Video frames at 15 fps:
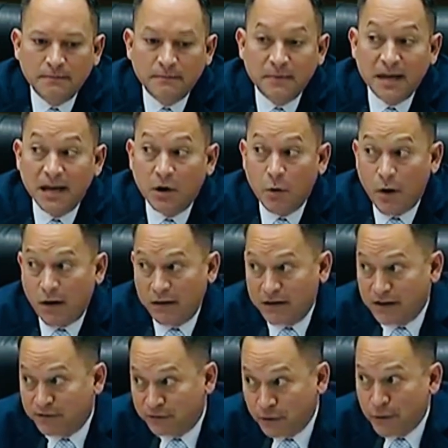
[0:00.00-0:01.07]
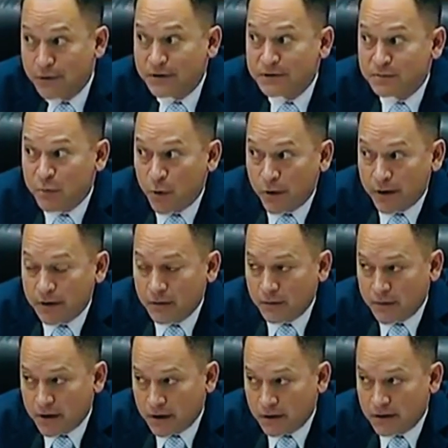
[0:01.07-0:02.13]
Equality Florida's point, what
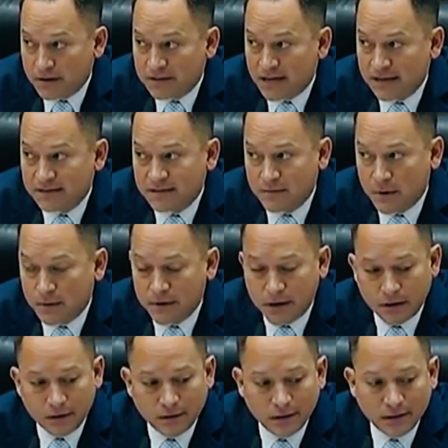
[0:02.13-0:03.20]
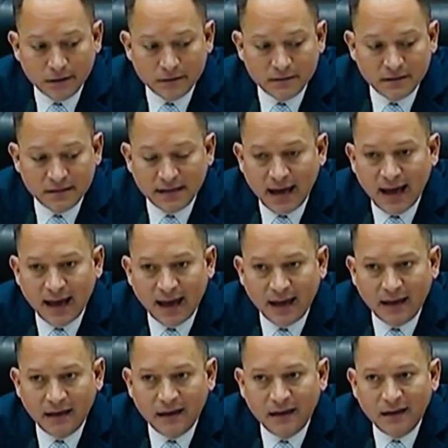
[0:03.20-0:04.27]
we heard in testimony earlier
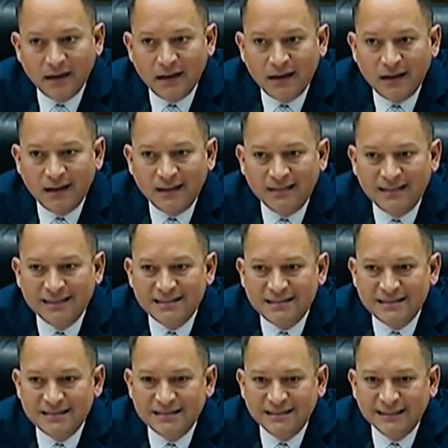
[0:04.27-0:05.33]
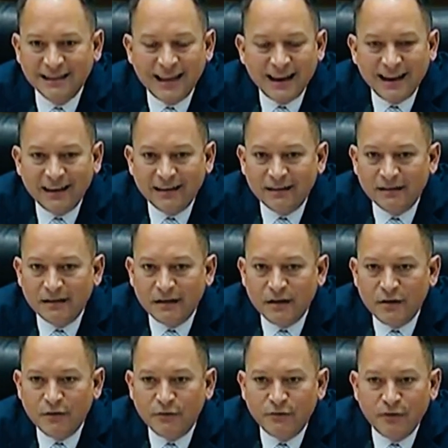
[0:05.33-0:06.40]
today, this is letting
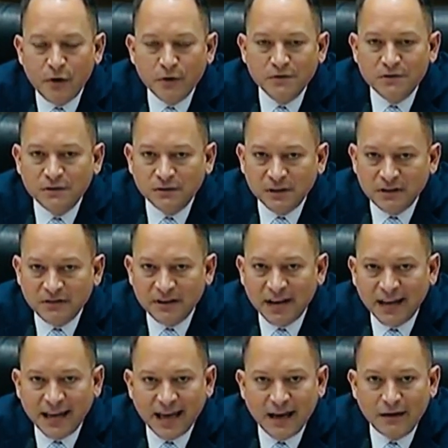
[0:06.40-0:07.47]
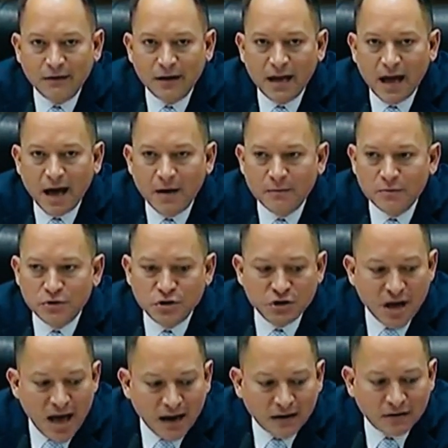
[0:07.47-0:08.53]
folks who live in a county
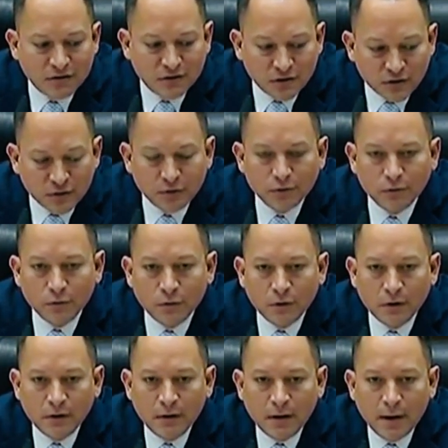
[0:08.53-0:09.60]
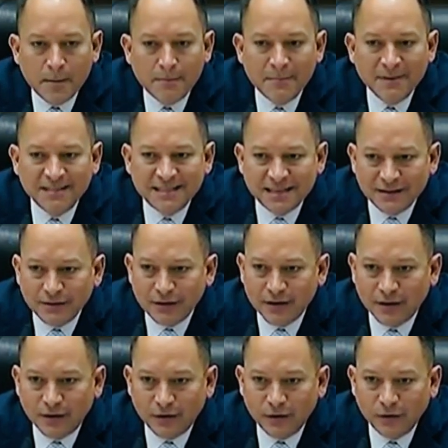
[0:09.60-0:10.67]
object to
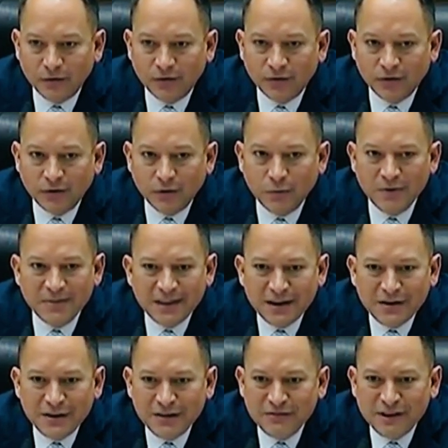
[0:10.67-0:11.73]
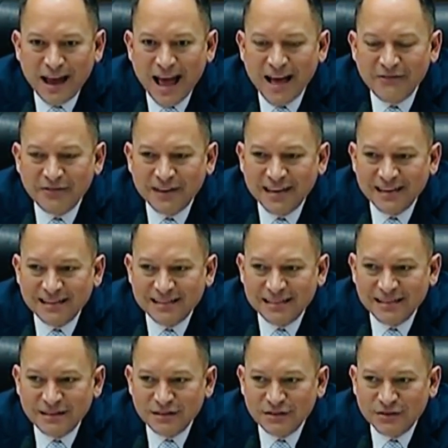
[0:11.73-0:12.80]
materials when they don't even have kids
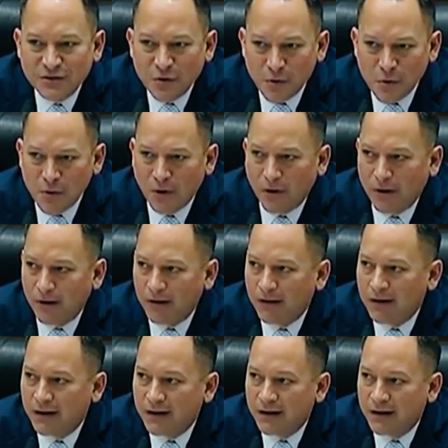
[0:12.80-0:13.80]
in the school.